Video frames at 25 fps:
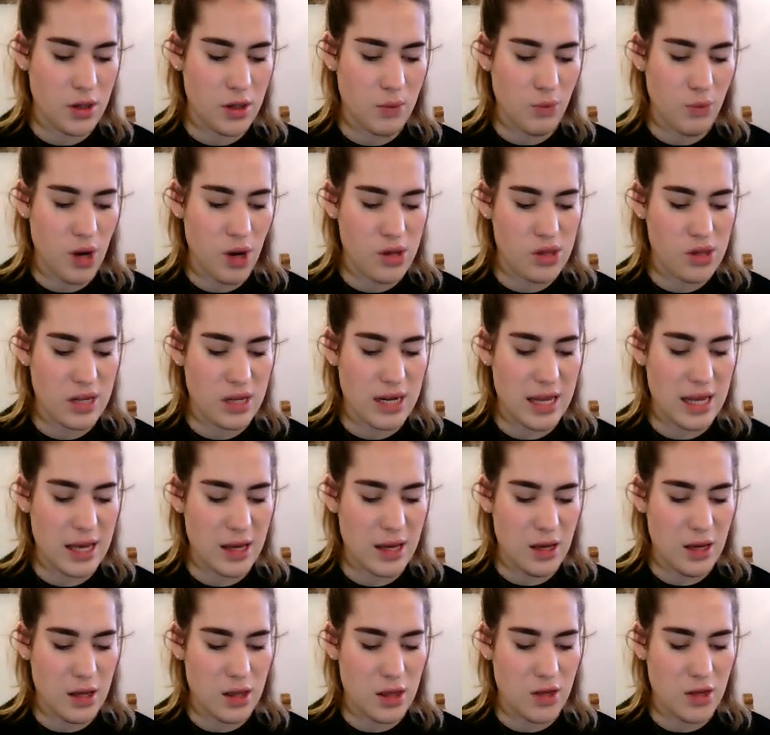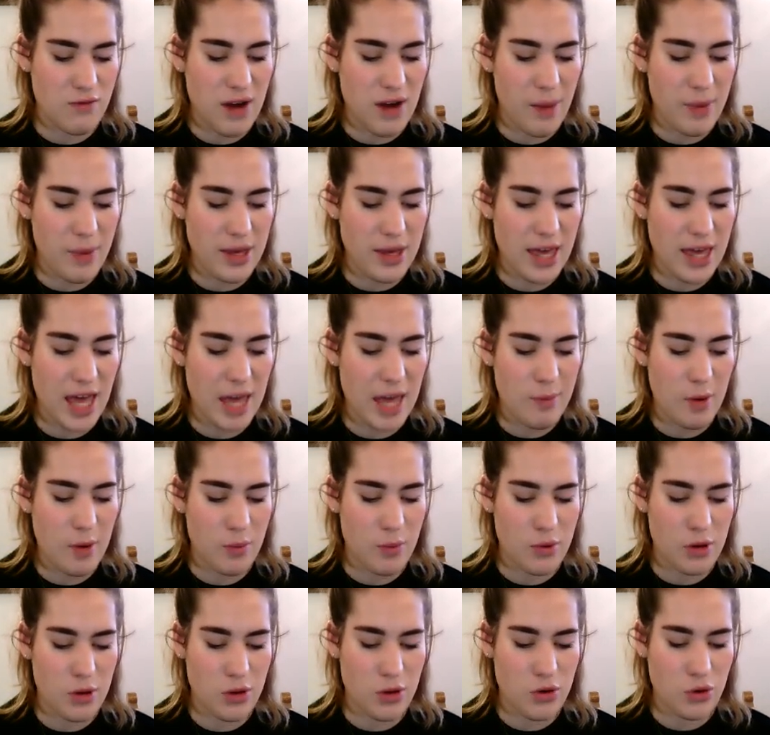Presently the rabbit came
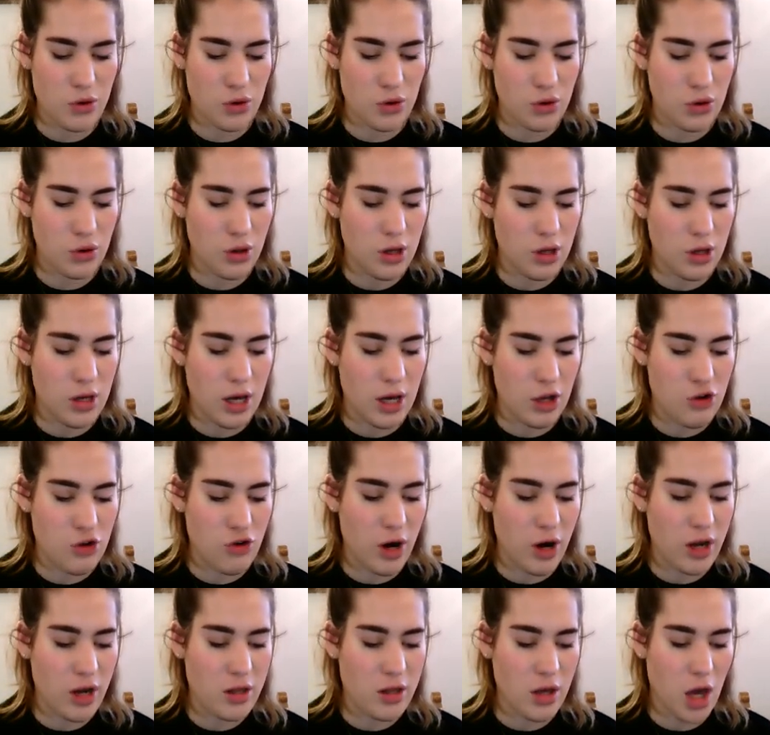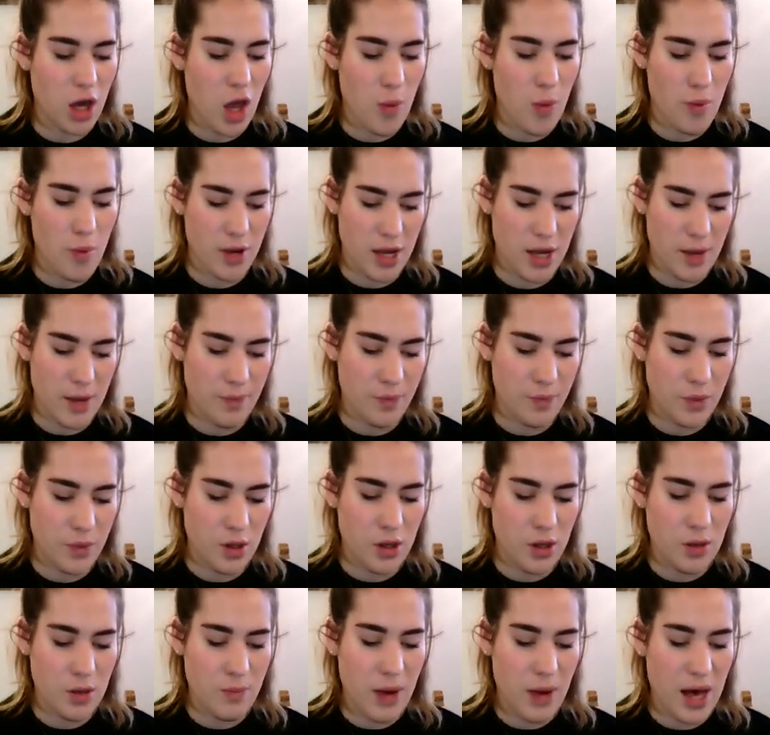up to the door and tried to open it,
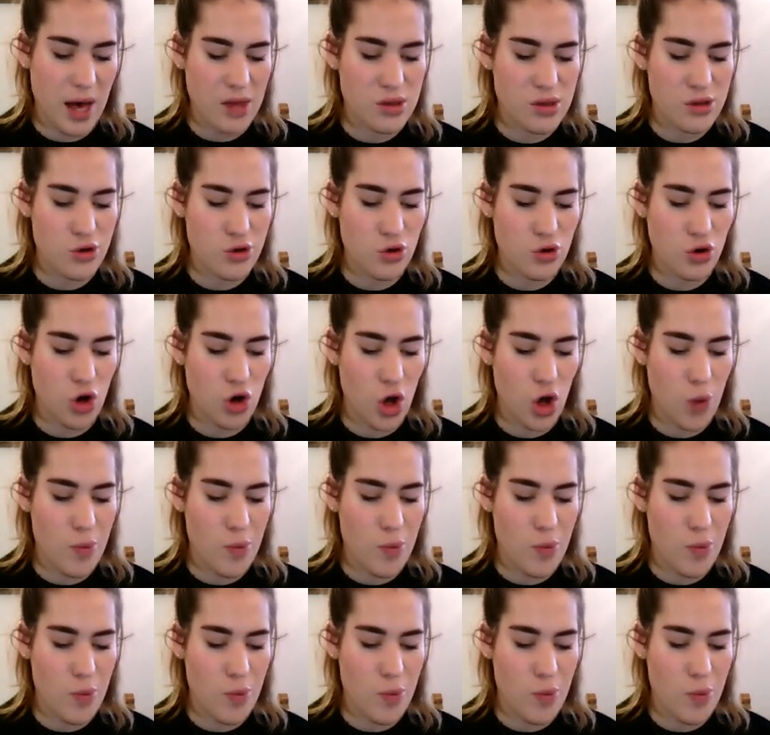but as the door